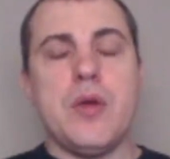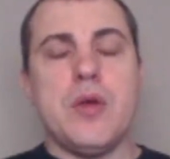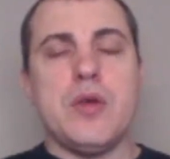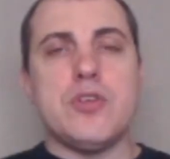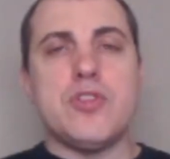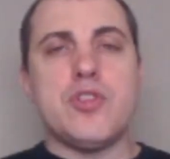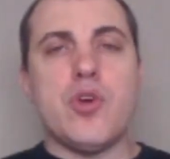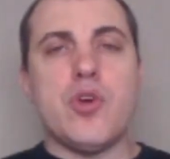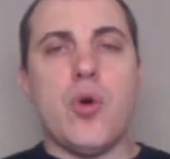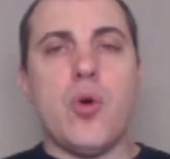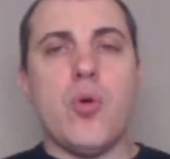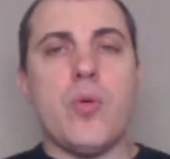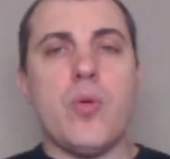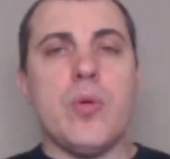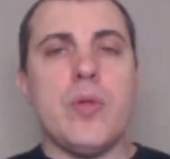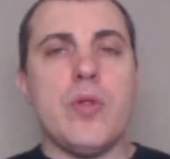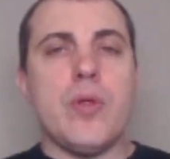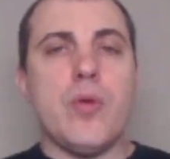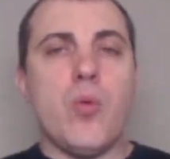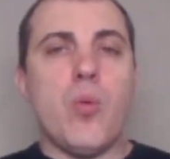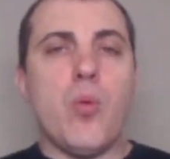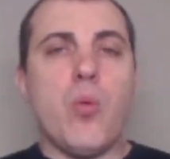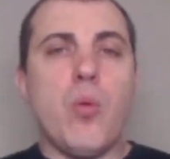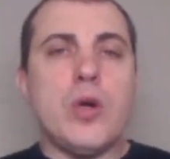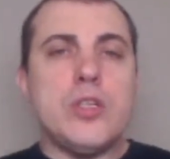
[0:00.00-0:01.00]
So
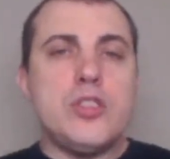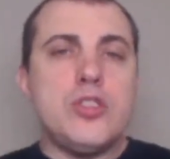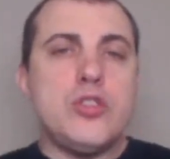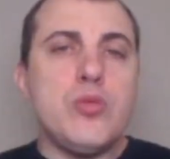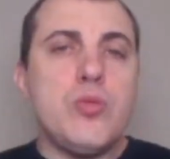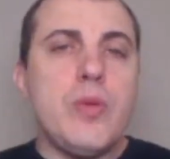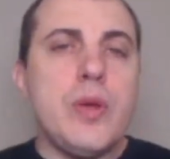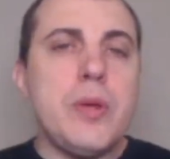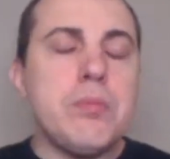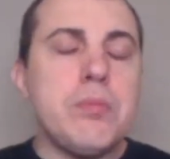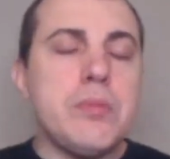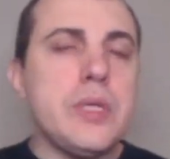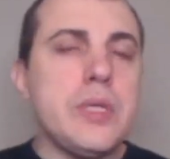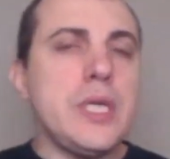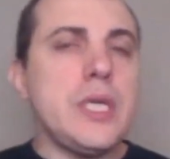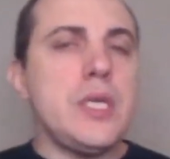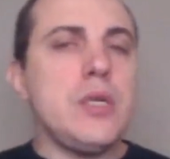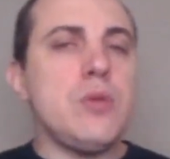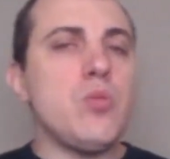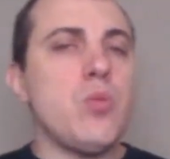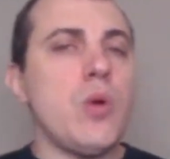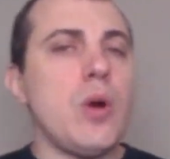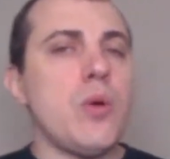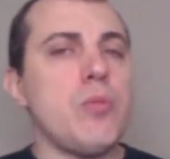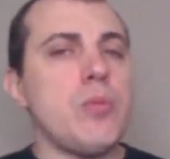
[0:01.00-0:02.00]
what do we
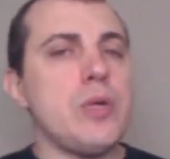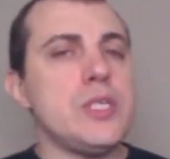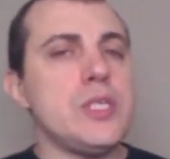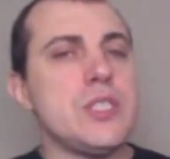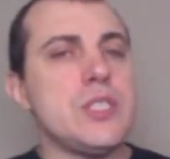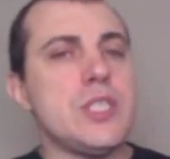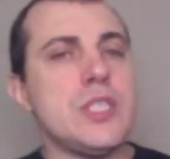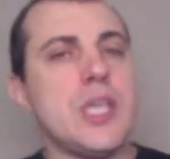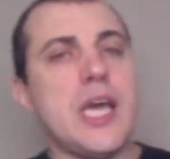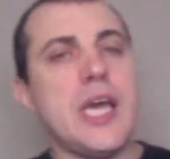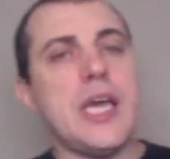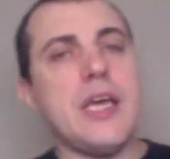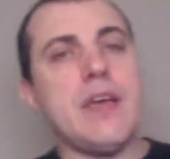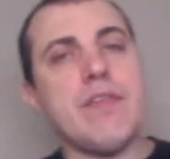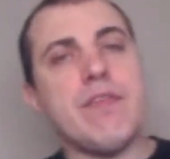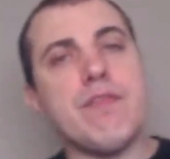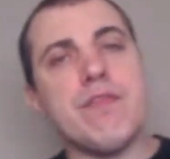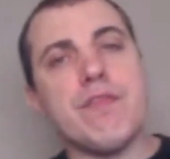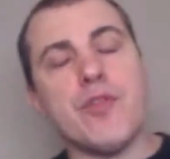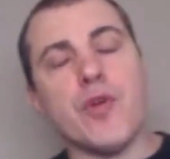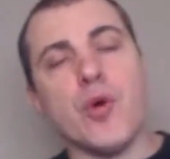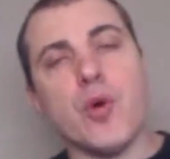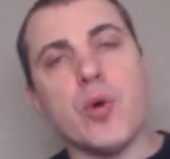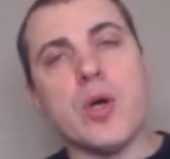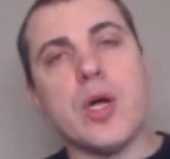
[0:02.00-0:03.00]
mean when we say
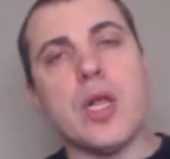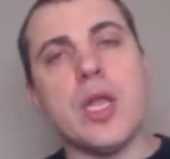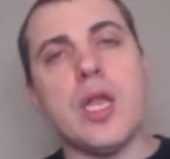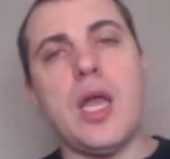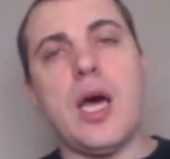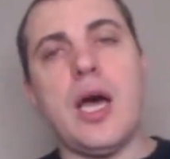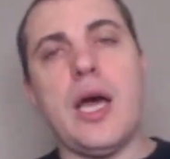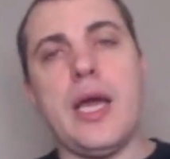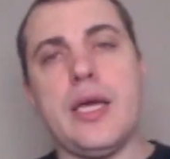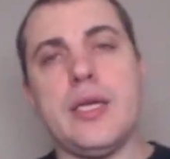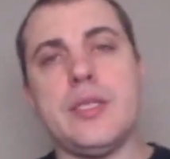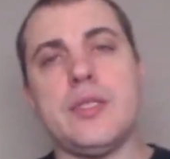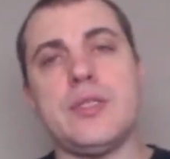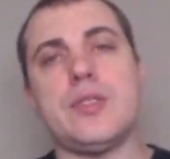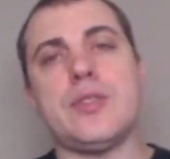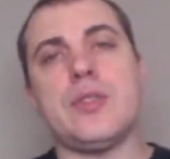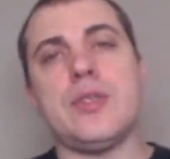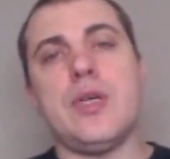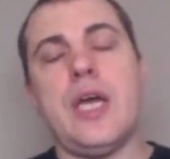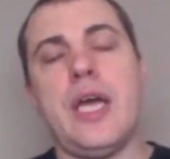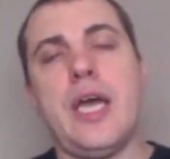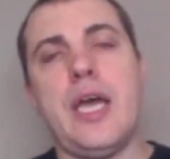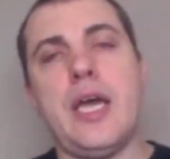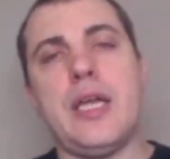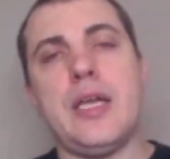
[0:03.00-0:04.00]
full client?
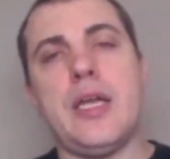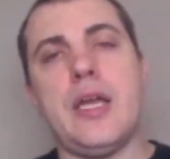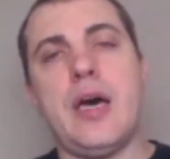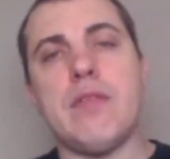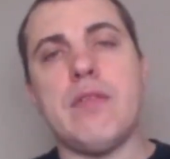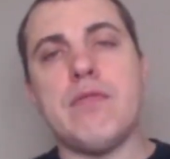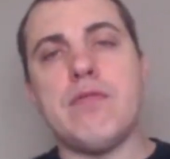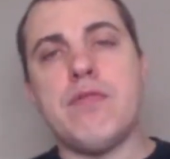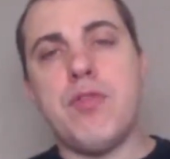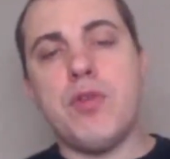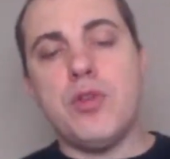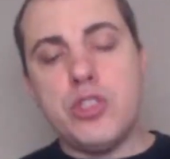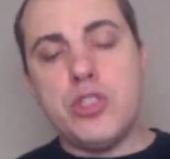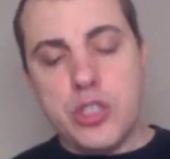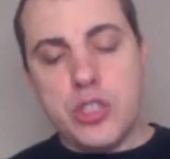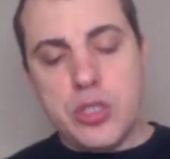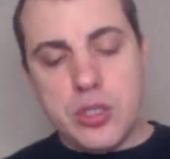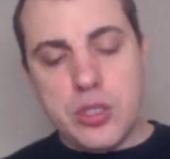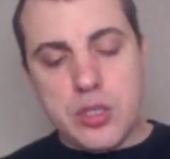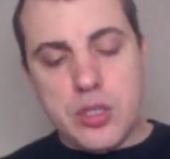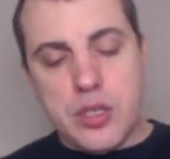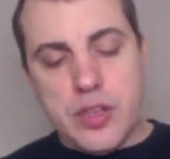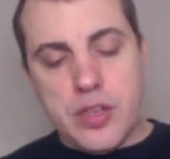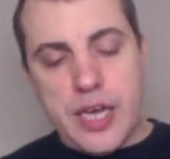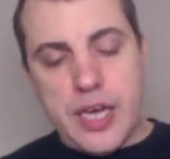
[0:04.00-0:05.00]
And
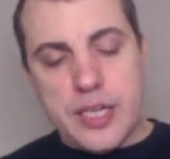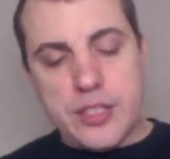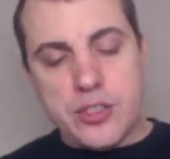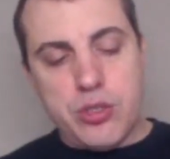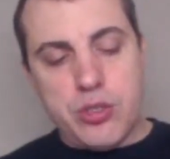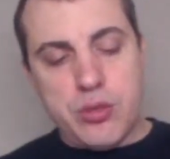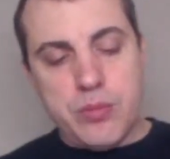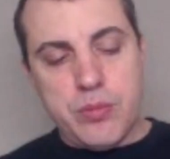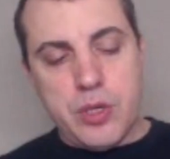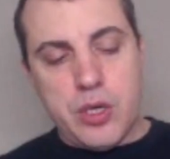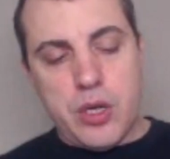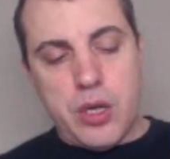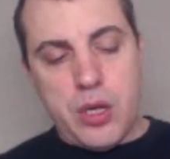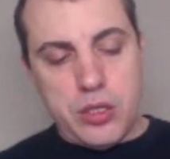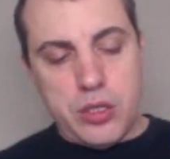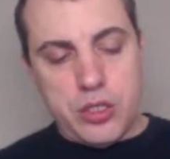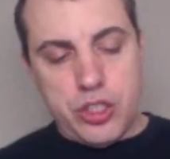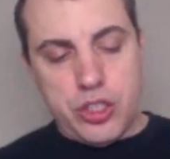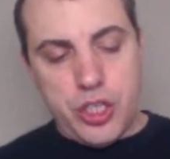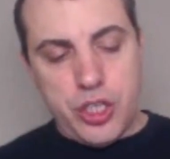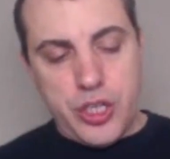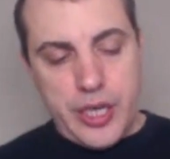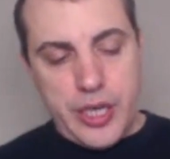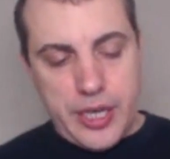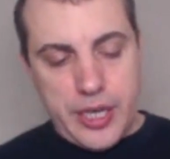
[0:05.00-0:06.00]
unfortunately, that
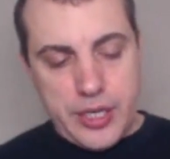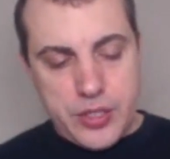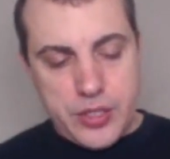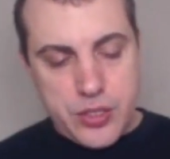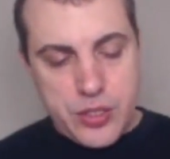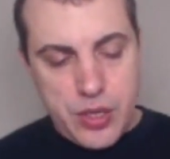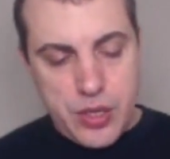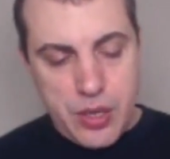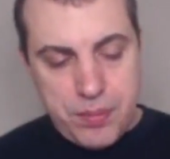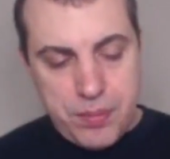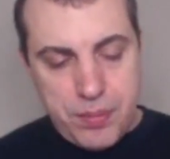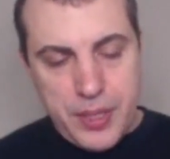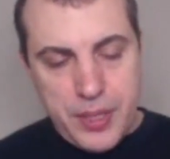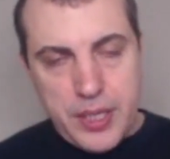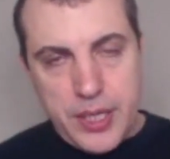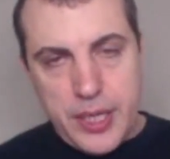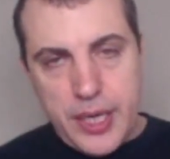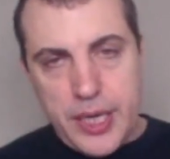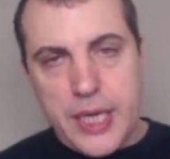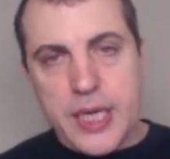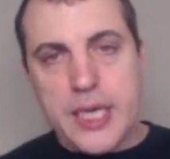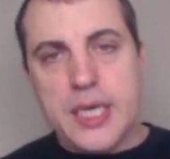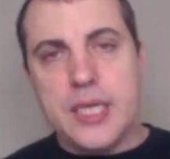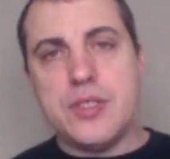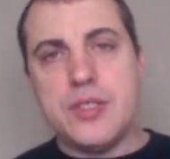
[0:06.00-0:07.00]
terminology gets a bit
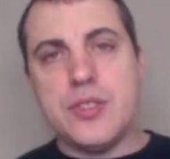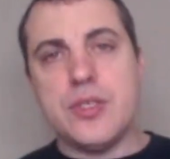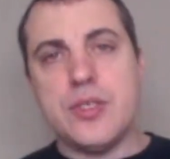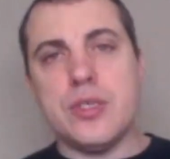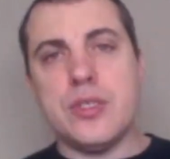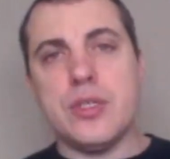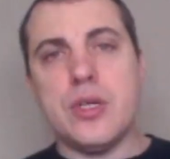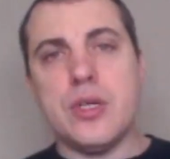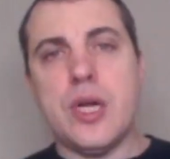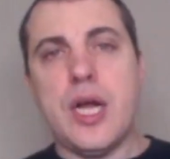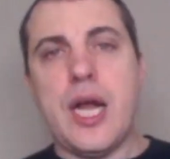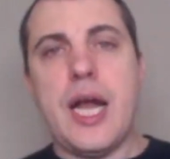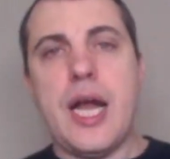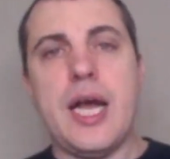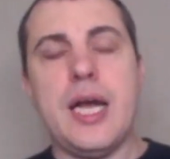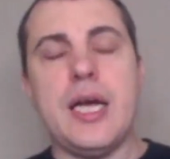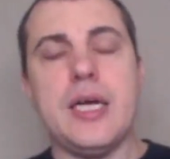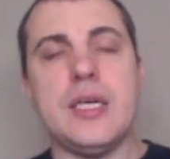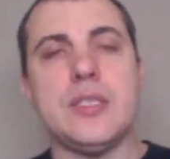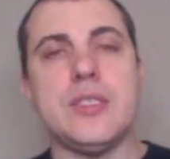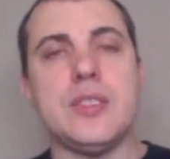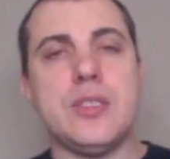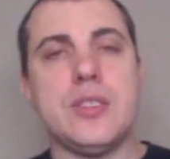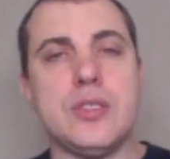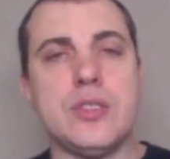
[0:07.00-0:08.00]
hazier
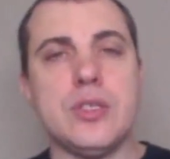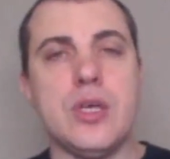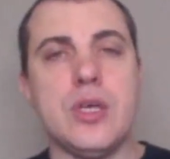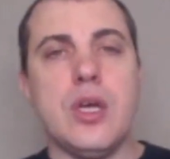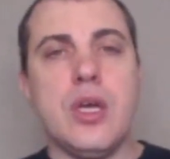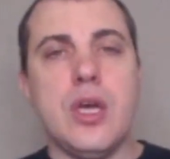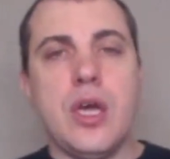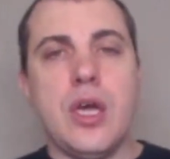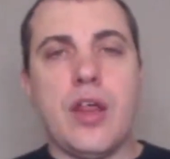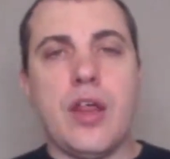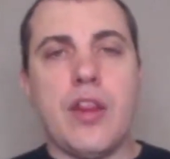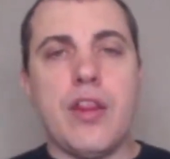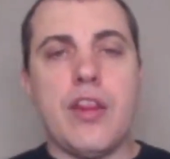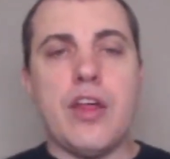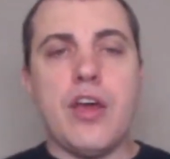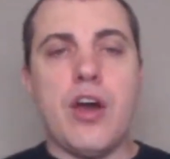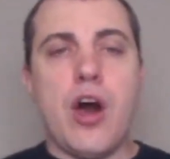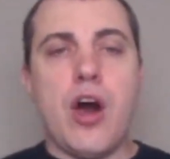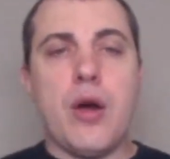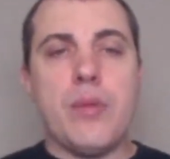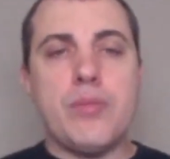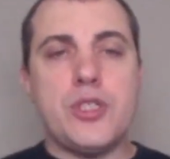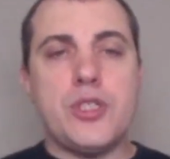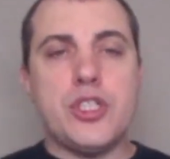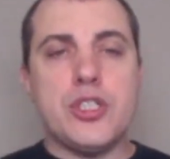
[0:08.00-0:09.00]
as the
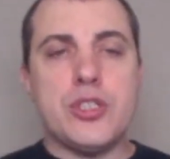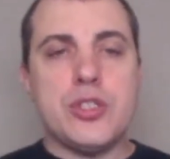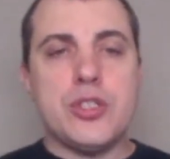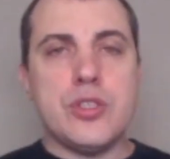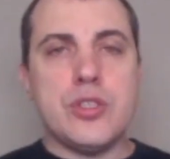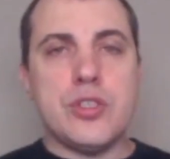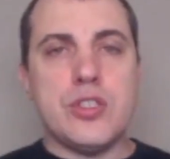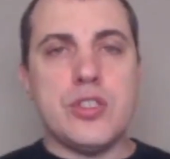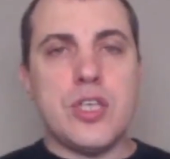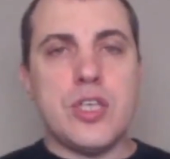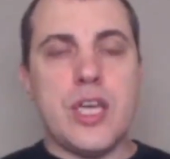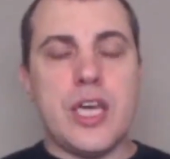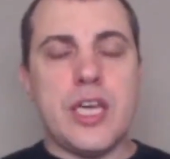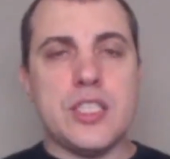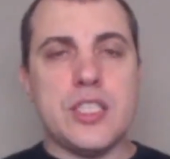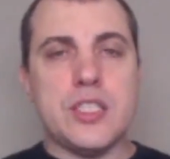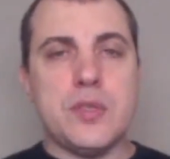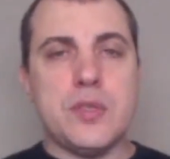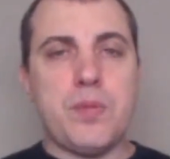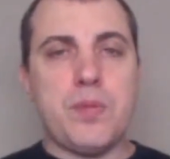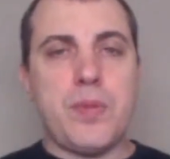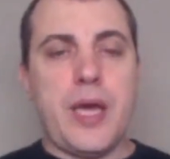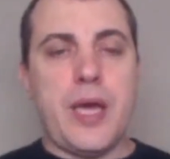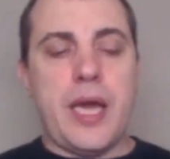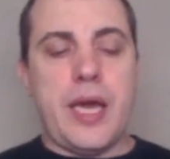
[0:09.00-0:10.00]
options
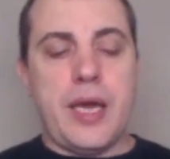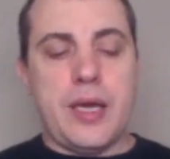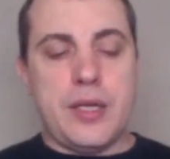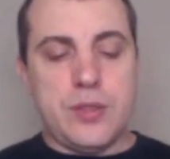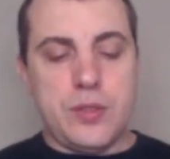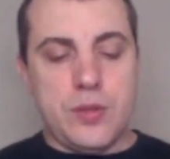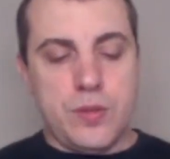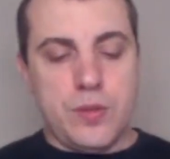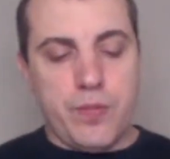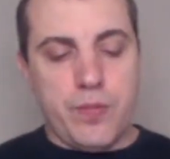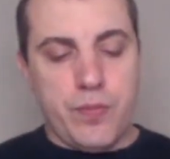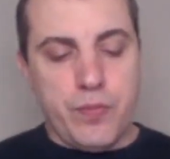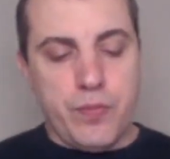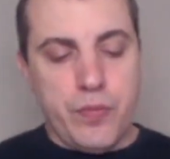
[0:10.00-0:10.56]
expand.